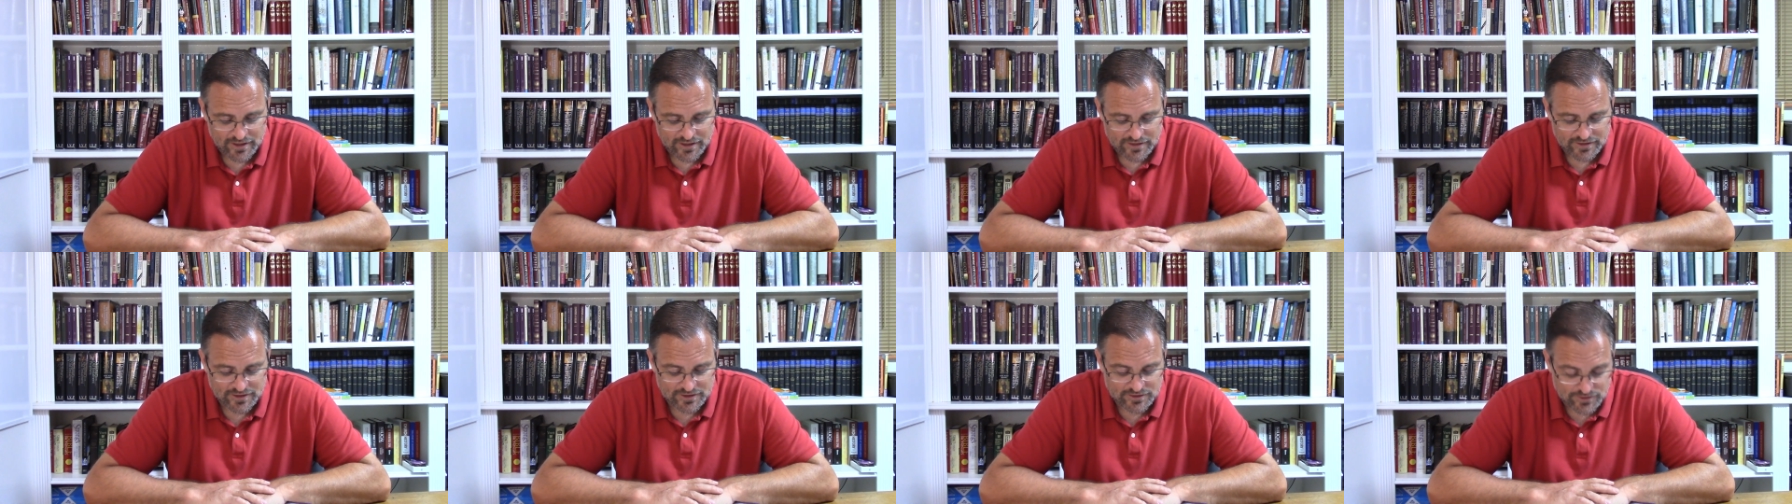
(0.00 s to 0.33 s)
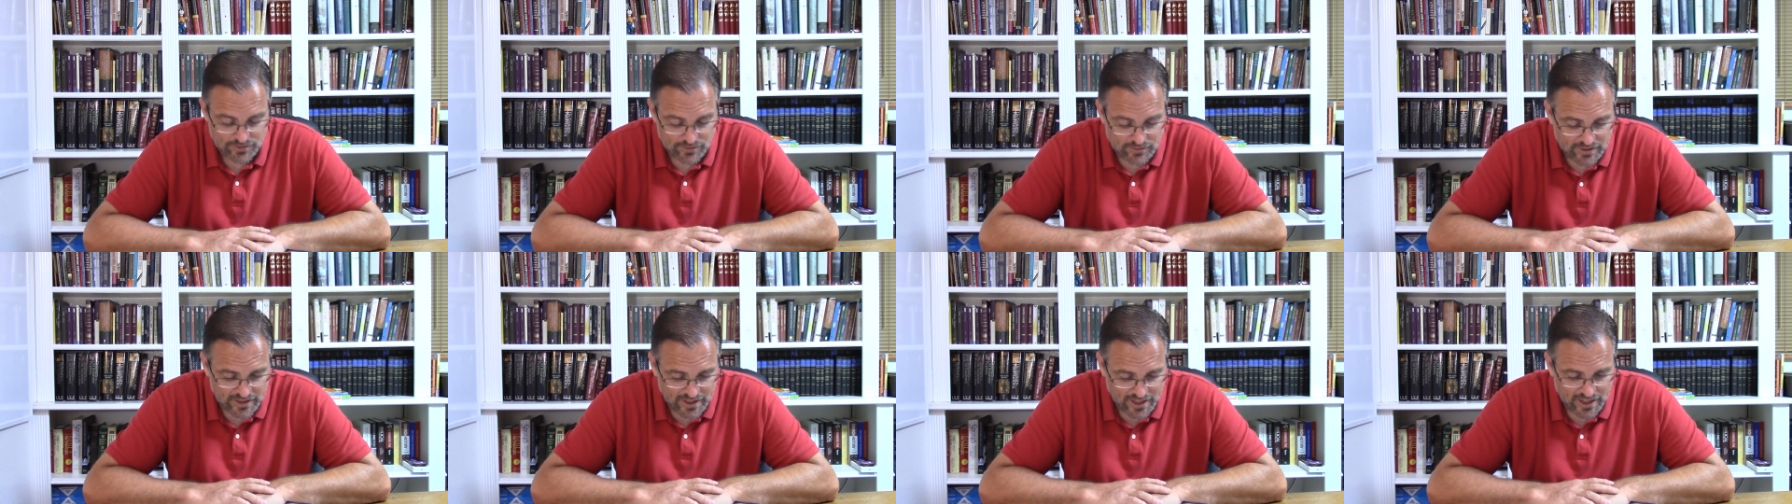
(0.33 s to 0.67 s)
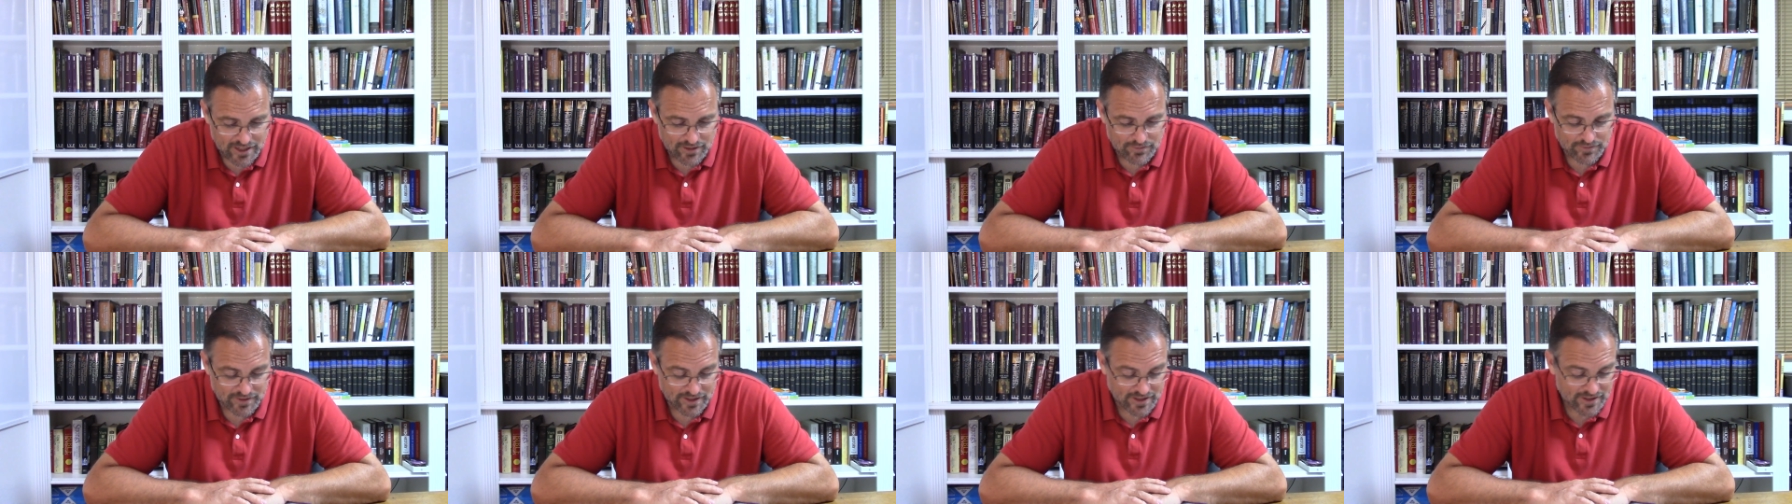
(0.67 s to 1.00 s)
that you
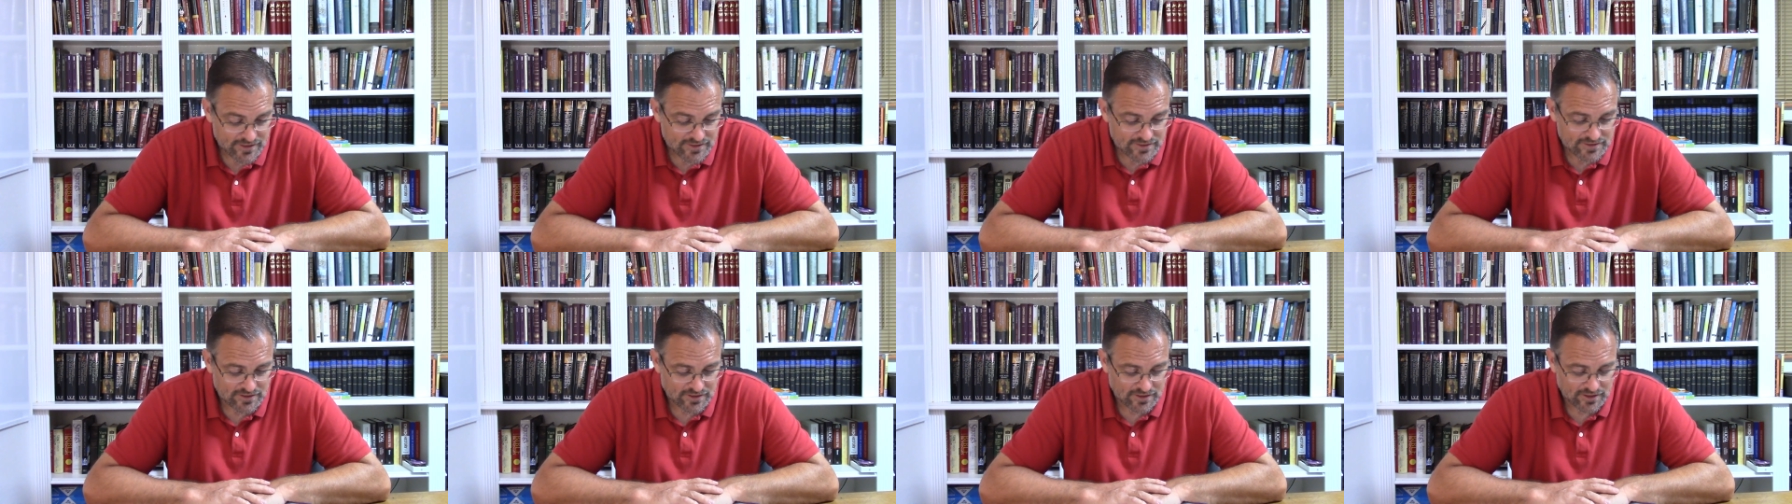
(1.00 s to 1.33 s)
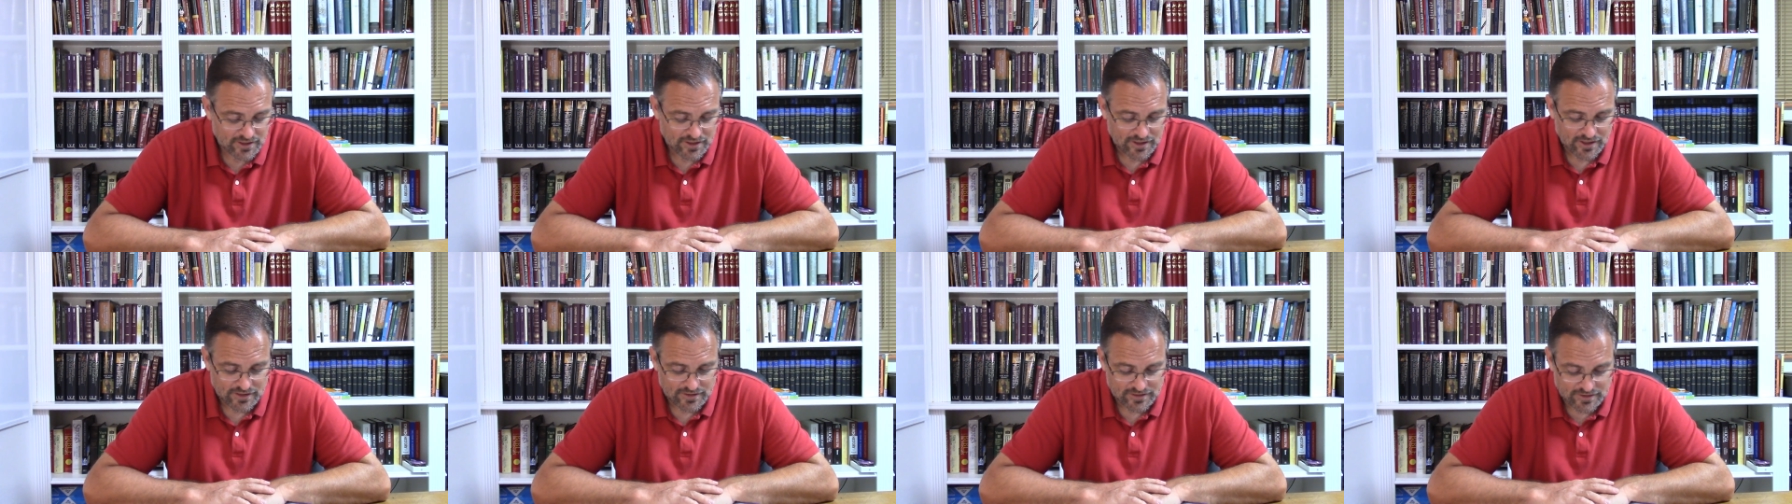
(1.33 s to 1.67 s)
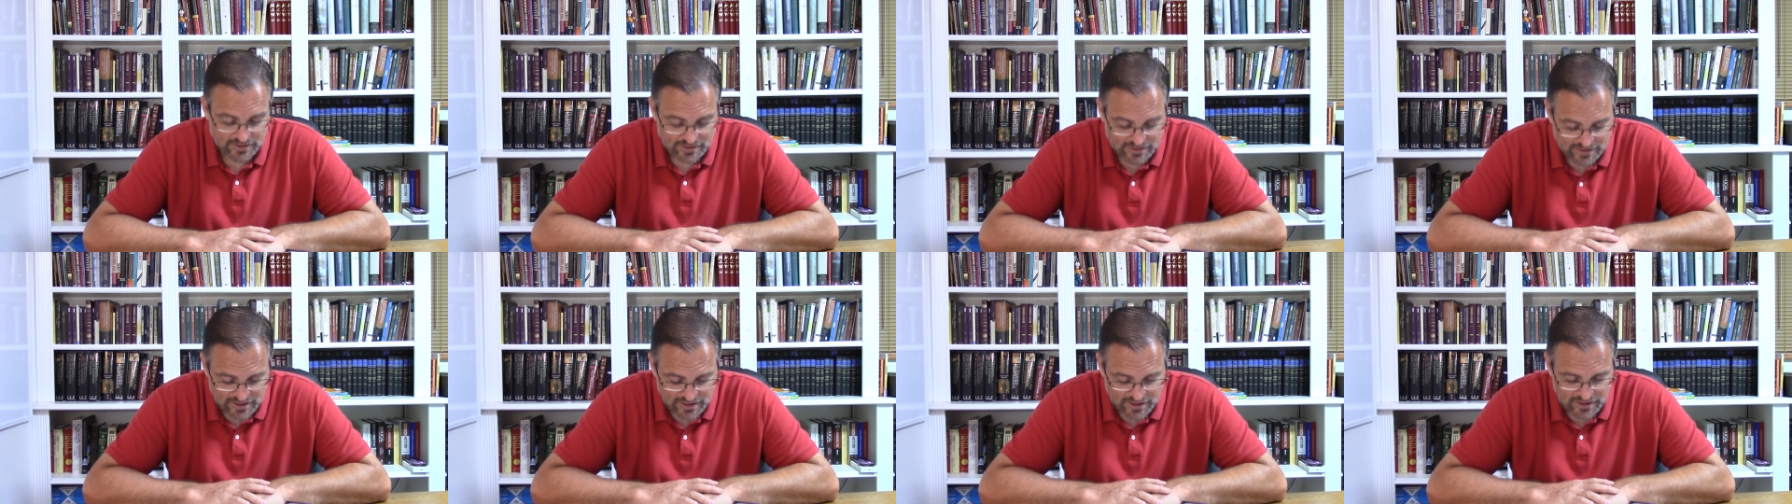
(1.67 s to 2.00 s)
came as the
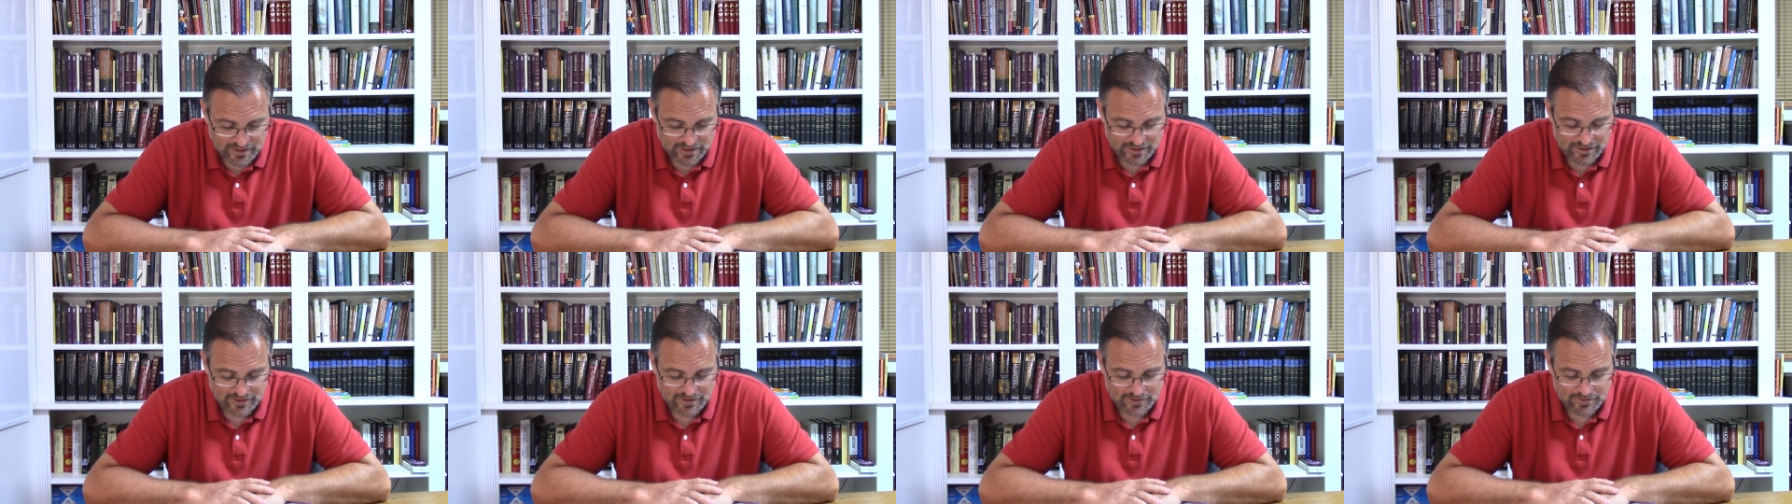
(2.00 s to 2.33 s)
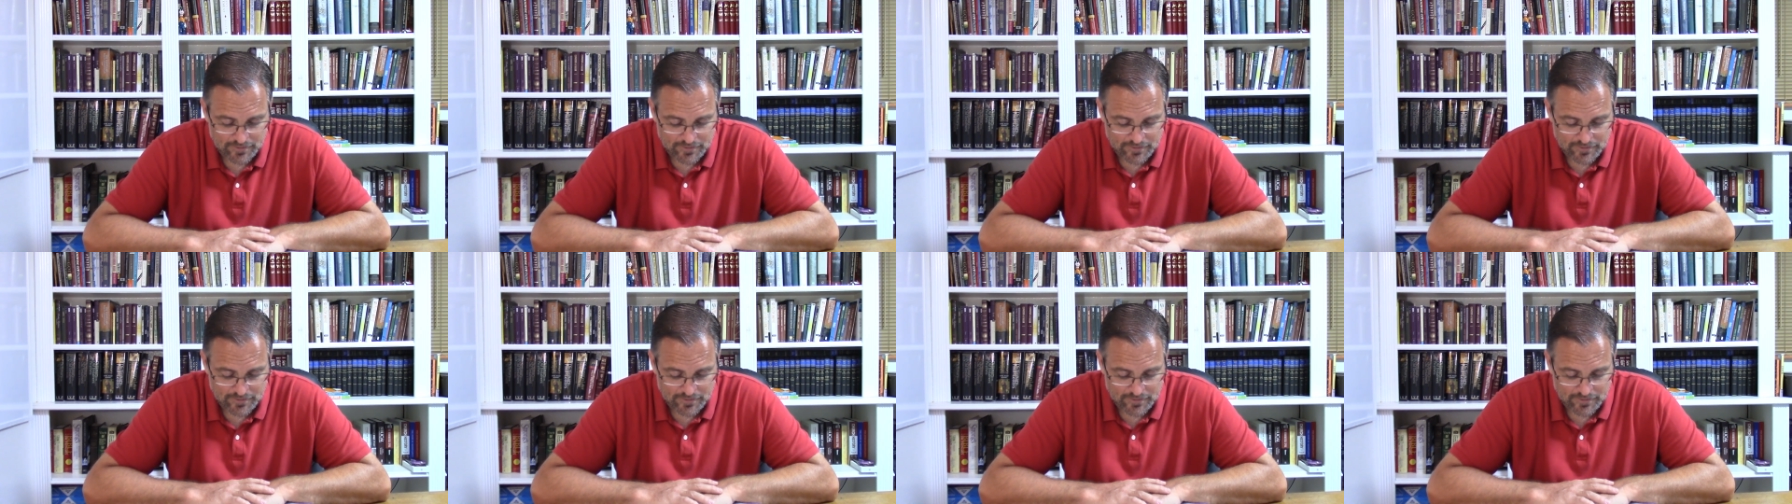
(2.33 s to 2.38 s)
King,